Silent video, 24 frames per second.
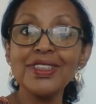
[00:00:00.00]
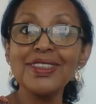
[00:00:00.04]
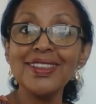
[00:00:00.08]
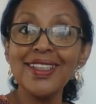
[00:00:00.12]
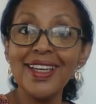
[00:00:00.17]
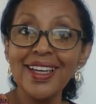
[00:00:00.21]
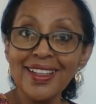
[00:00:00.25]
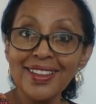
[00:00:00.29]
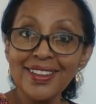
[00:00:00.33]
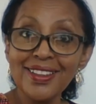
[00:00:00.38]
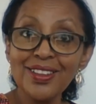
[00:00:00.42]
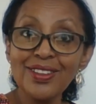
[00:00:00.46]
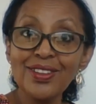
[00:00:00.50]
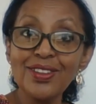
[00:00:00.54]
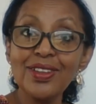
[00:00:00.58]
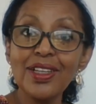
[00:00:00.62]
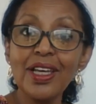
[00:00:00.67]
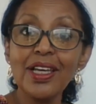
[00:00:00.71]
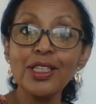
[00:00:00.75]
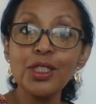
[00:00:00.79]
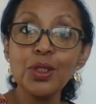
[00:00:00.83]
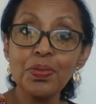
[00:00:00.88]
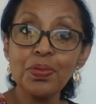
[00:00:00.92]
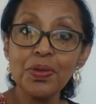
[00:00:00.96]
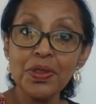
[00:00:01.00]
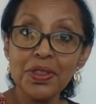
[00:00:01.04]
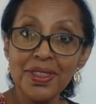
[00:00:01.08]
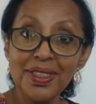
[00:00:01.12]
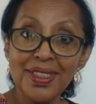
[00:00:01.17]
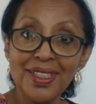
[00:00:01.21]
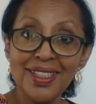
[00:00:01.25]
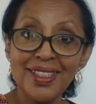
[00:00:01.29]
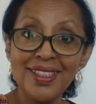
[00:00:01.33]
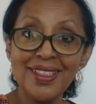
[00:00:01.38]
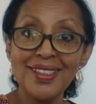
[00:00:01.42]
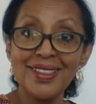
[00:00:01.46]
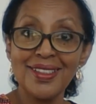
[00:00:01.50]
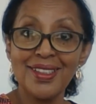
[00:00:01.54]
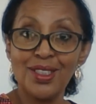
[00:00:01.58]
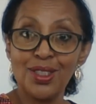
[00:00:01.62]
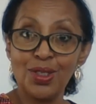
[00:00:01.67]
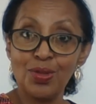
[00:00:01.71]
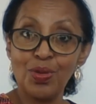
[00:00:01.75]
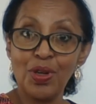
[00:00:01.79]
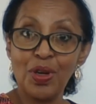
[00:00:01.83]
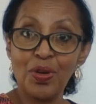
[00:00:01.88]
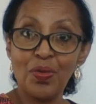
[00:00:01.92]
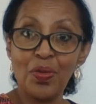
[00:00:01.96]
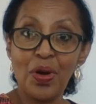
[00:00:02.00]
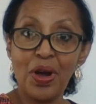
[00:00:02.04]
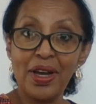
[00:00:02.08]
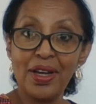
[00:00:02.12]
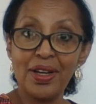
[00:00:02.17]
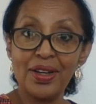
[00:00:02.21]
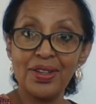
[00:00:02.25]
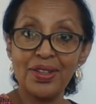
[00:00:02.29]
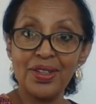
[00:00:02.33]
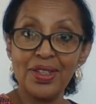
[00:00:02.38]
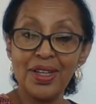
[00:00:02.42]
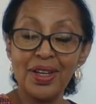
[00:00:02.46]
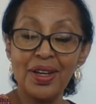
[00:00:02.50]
technical expertise is required.